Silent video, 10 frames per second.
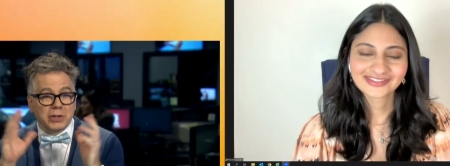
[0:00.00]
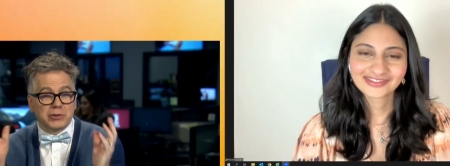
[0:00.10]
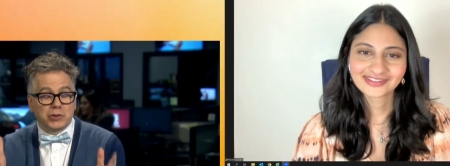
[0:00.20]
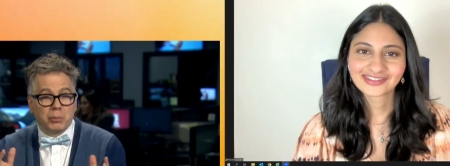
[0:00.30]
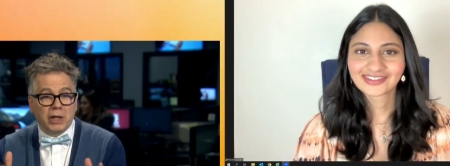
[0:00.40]
Speaker 1: it
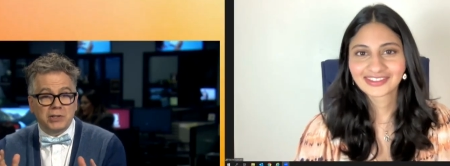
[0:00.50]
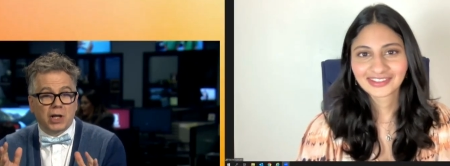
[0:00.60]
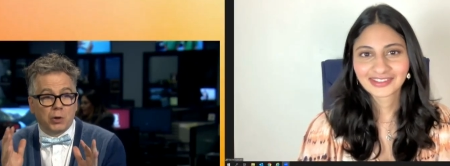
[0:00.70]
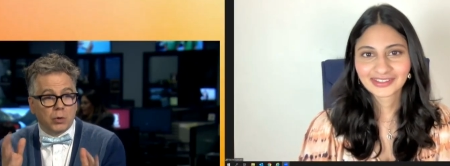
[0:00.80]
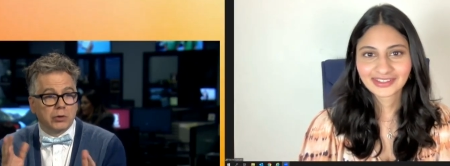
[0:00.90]
so much,
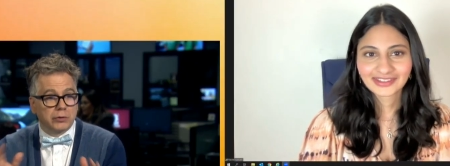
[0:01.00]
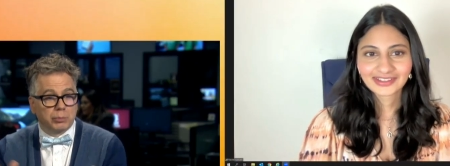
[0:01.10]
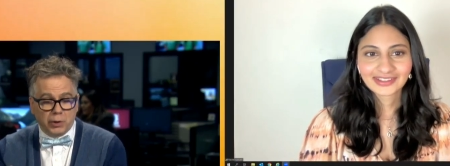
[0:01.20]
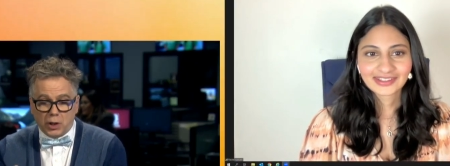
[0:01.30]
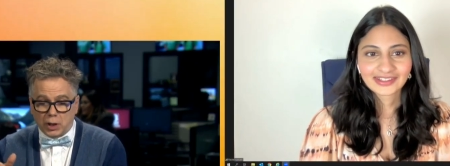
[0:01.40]
I ordered the
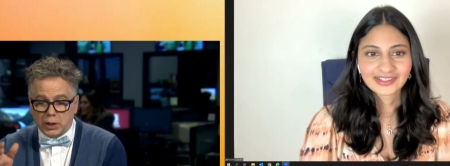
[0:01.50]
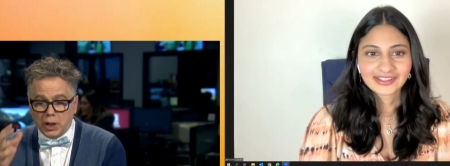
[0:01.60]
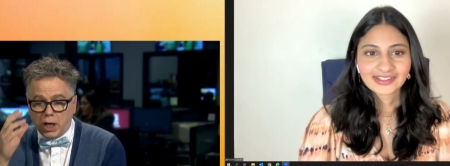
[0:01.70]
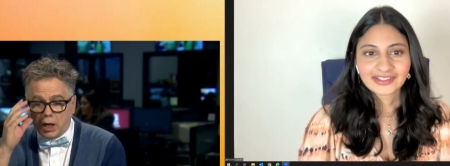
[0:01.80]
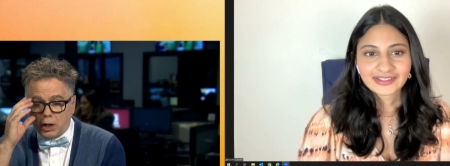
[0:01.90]
book
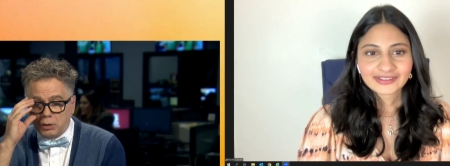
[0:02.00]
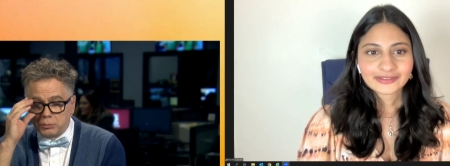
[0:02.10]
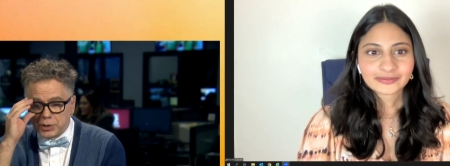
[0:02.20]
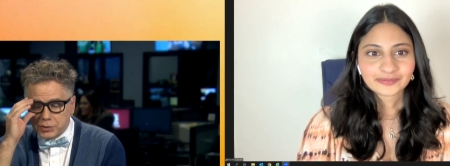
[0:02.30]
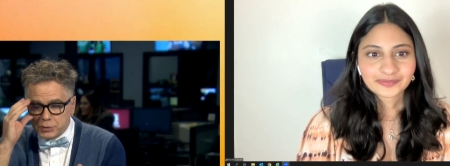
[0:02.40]

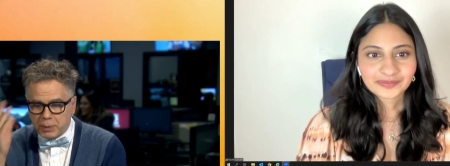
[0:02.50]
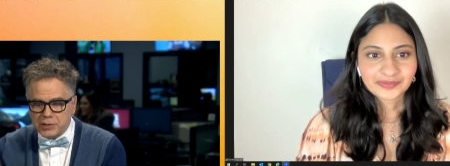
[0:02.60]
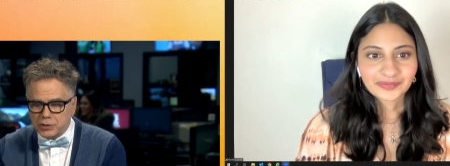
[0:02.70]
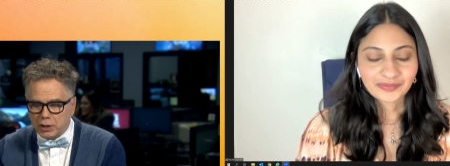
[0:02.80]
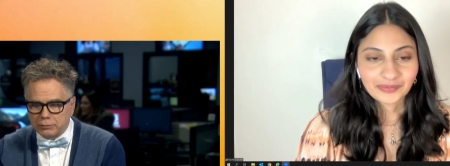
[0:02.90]
because um, it's
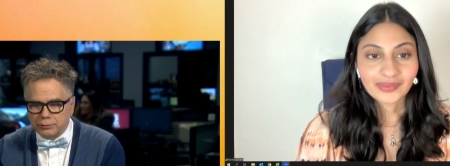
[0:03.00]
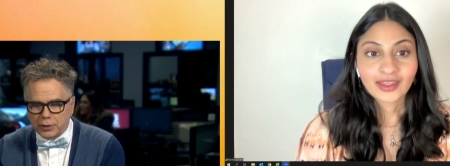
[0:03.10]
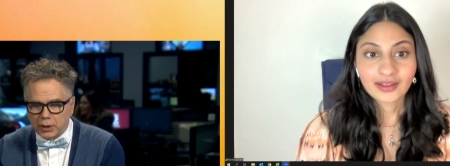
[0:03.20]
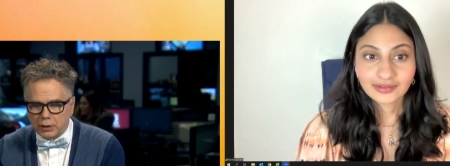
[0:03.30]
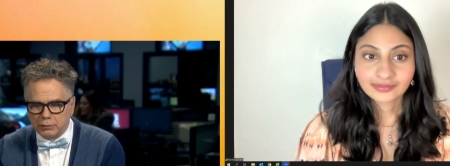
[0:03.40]
based off
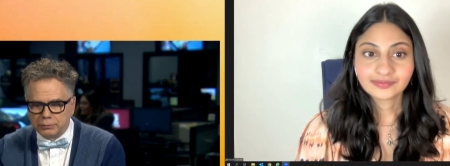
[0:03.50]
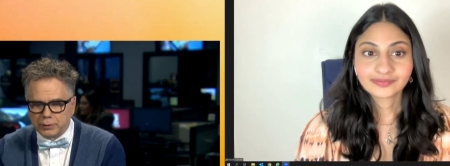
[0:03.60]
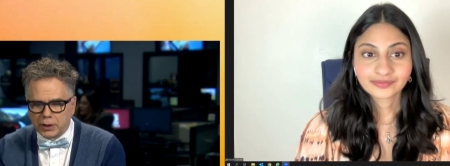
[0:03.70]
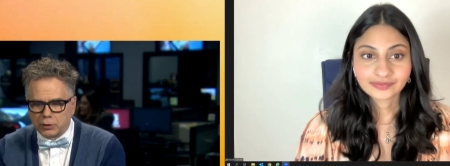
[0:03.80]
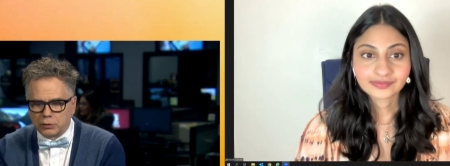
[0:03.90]
of uh,
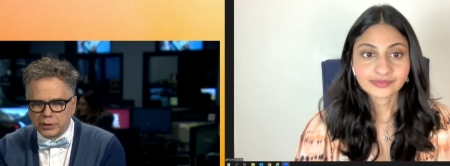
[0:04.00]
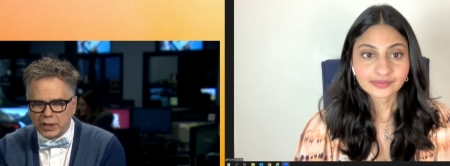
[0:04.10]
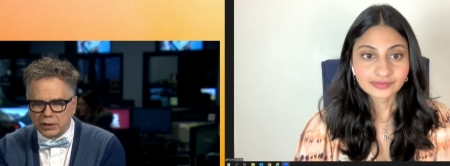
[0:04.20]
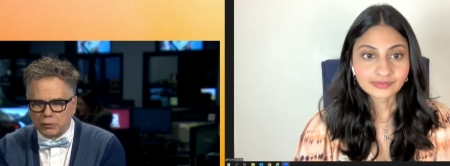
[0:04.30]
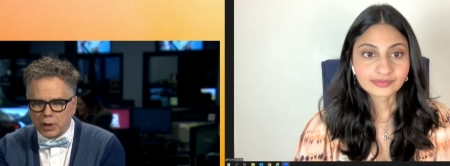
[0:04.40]

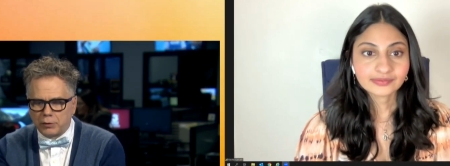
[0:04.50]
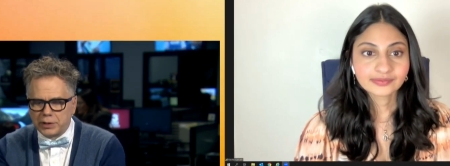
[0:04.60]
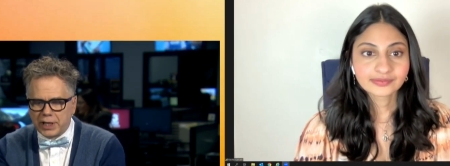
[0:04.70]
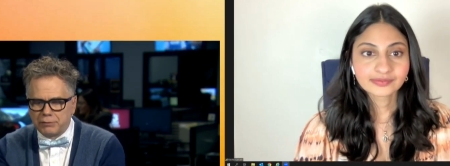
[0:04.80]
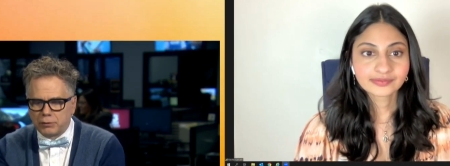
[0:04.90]
uh, Gregory
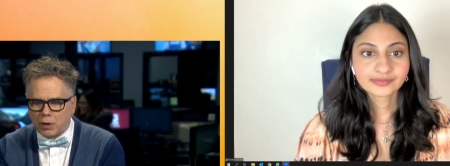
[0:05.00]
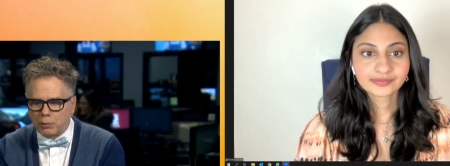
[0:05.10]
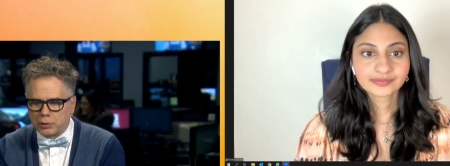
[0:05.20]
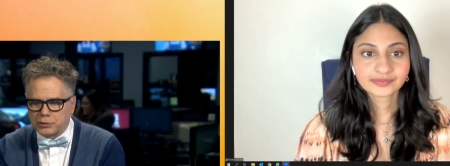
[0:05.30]
David Roberts'